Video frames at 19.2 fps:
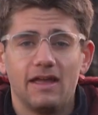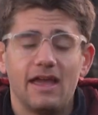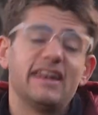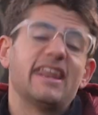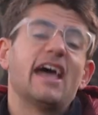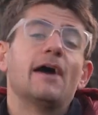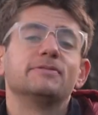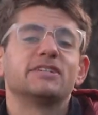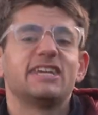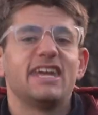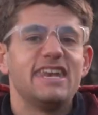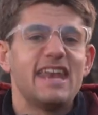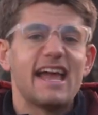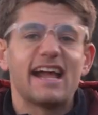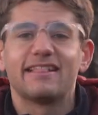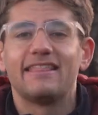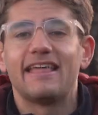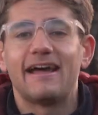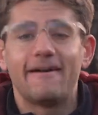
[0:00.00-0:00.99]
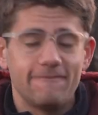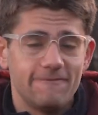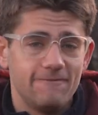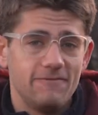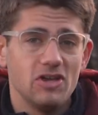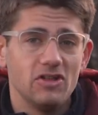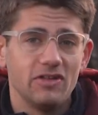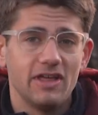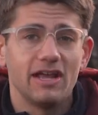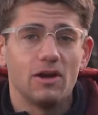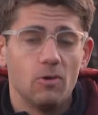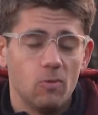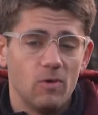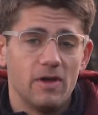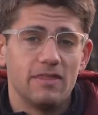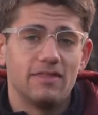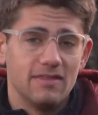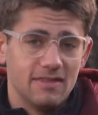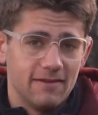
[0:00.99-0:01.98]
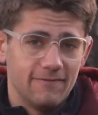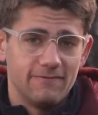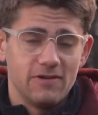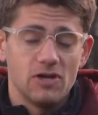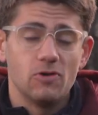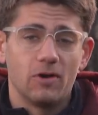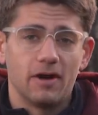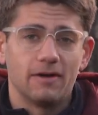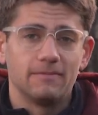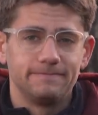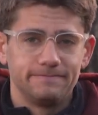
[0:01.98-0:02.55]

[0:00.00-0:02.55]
and helps connect that feeling with the viewer.